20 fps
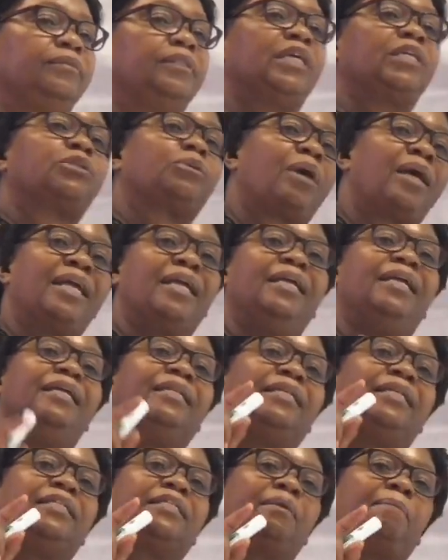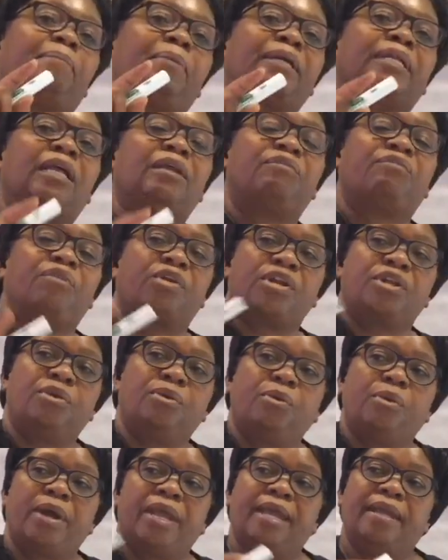That's why it is important for
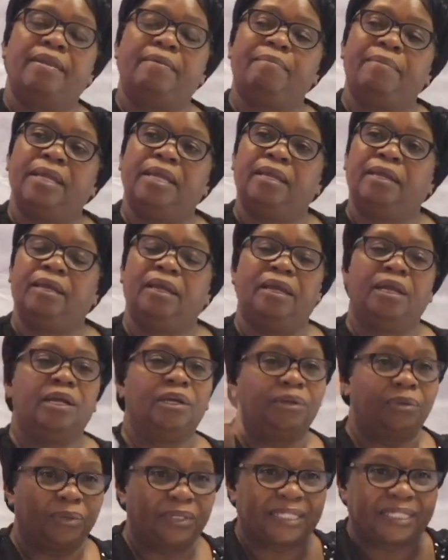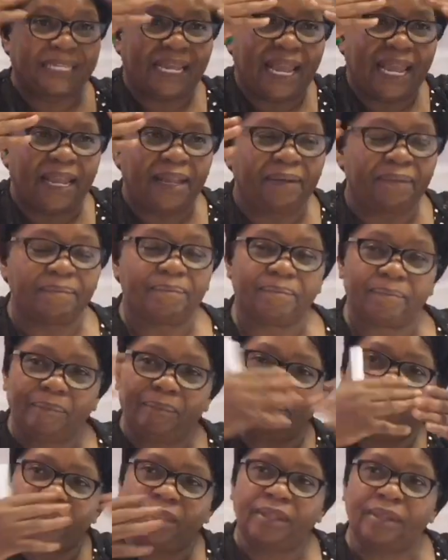you and me to stay
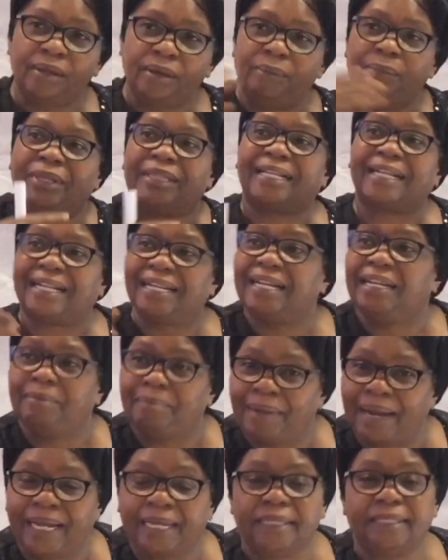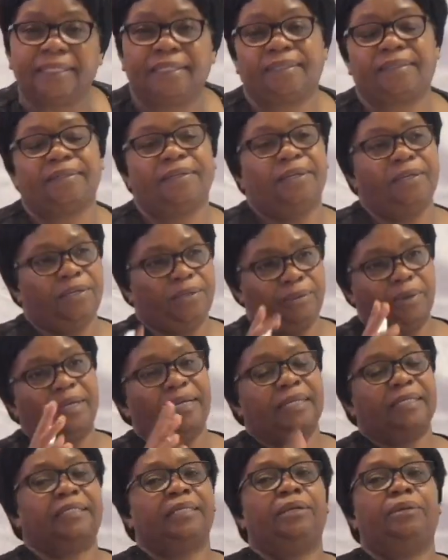with clean minds to
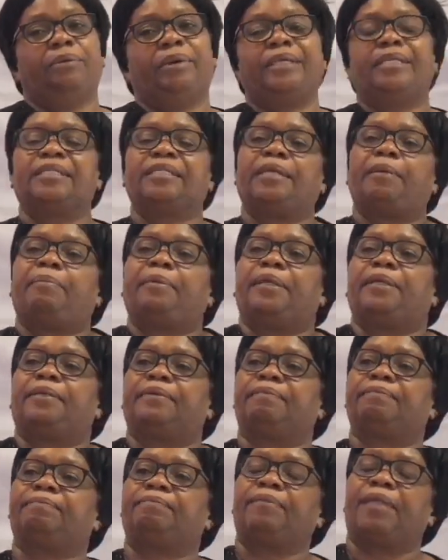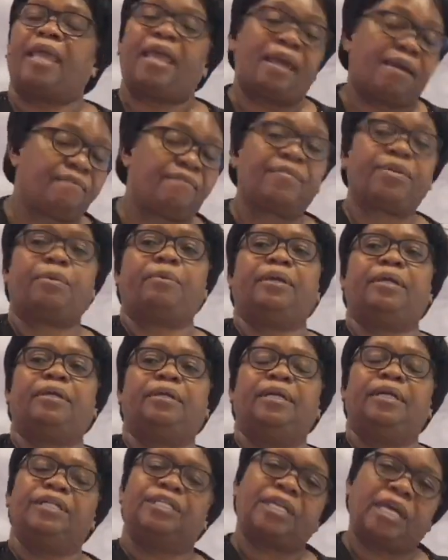understand what is happening. Everywhere.
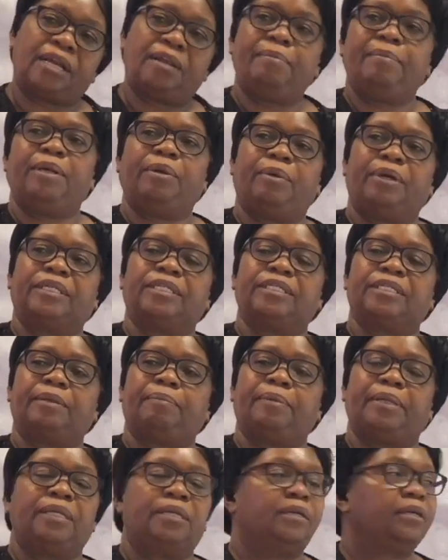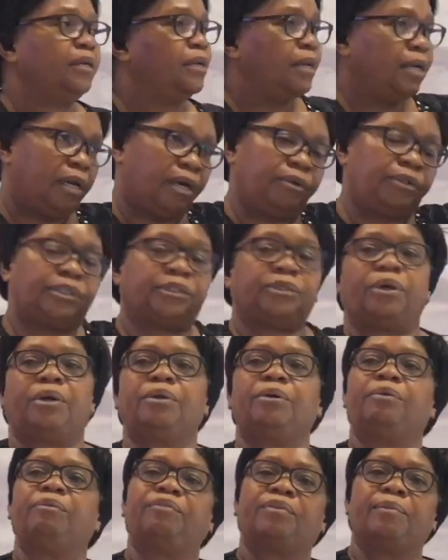Tell me what is happening. I'll show
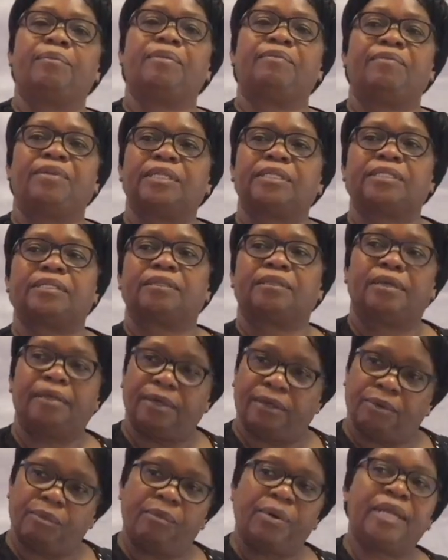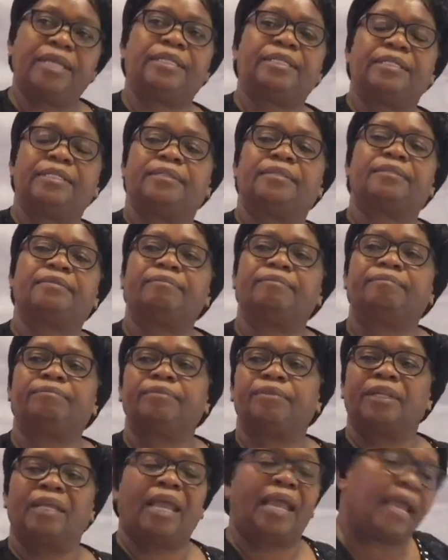you from the verse where it is.
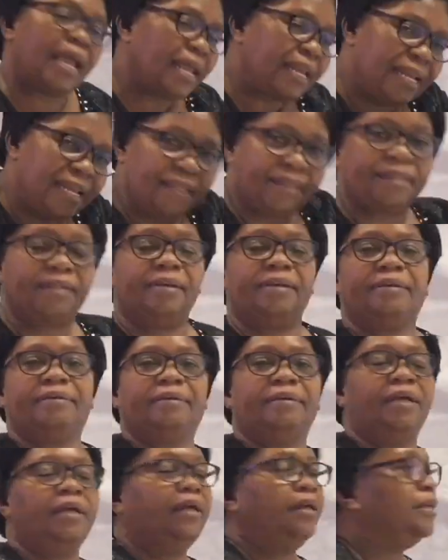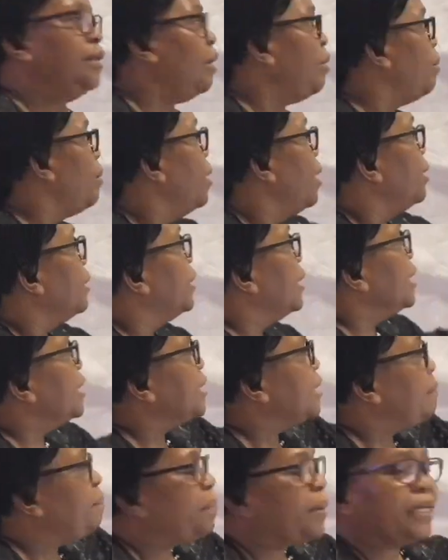Anything. Now, this
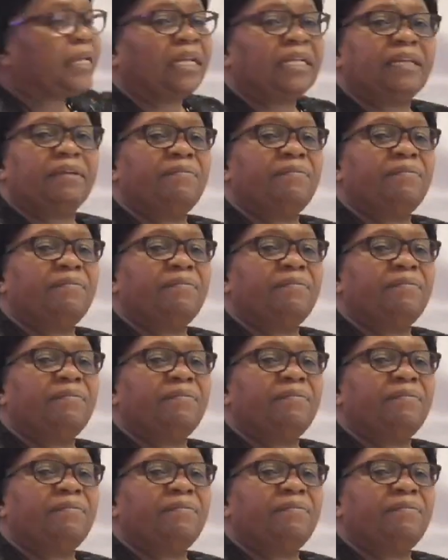important